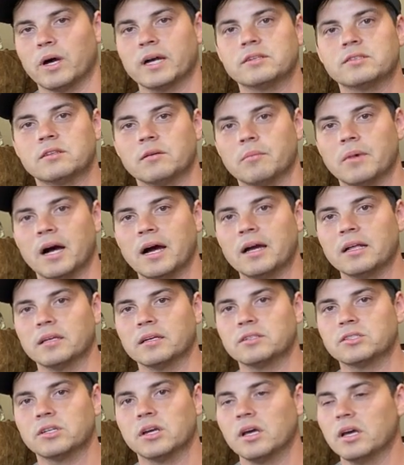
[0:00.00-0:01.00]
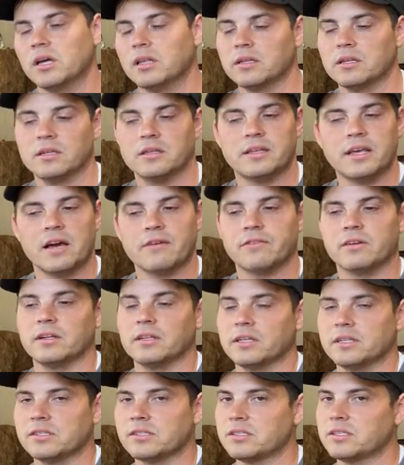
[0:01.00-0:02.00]
twice the mileage, then
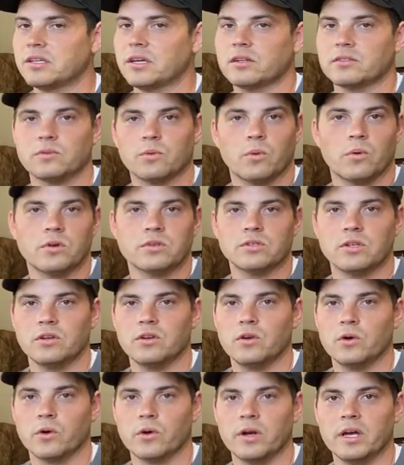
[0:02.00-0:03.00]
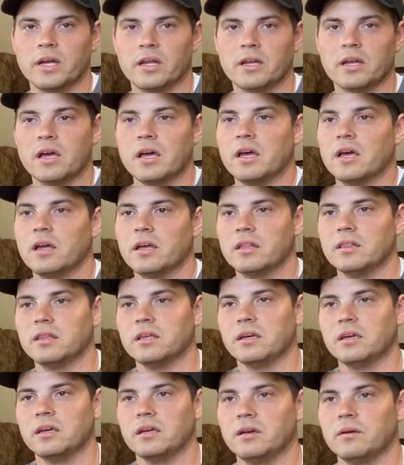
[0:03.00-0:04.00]
definitely stick towards the newer end.
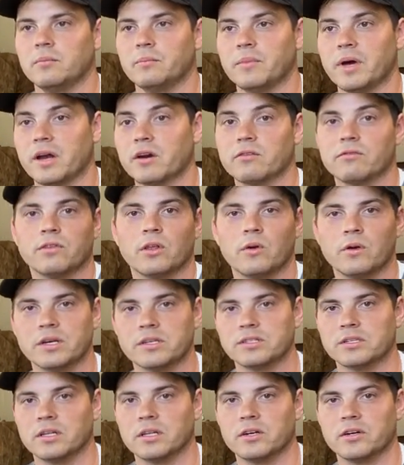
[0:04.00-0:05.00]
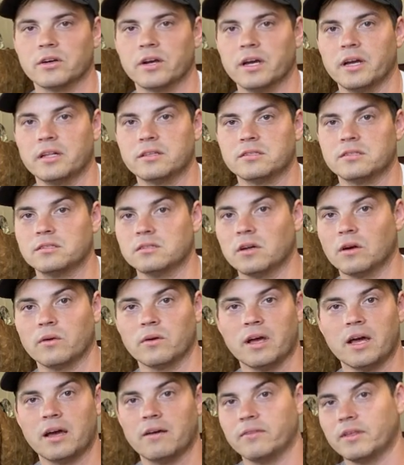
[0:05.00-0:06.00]
The better flowing cylinder heads
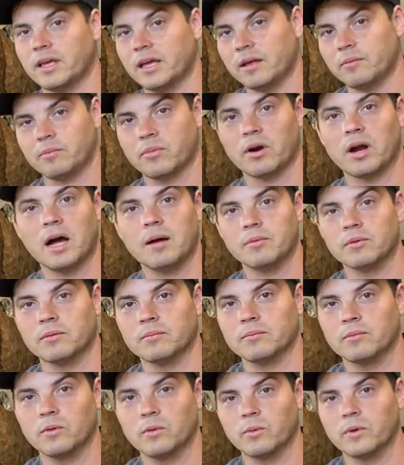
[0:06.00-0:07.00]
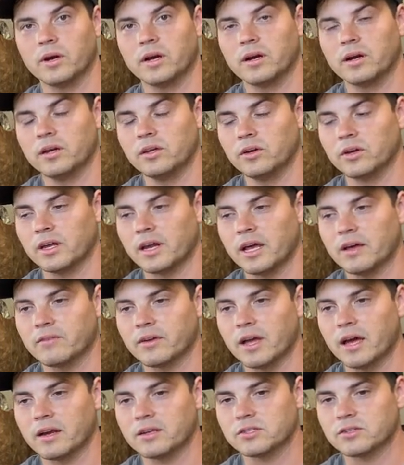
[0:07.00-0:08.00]
don't have that problem where you can
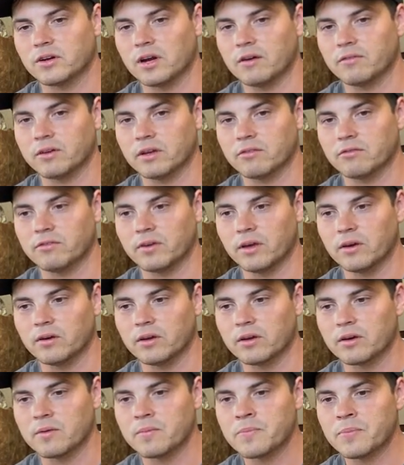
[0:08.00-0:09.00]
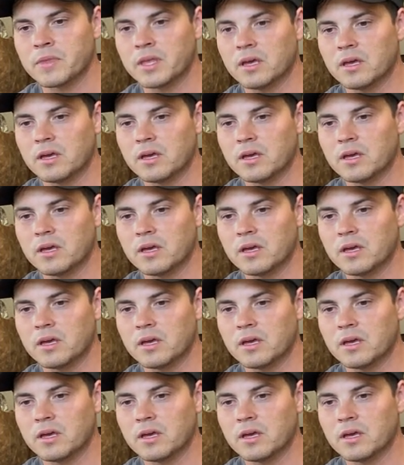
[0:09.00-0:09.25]
have catastrophic failure.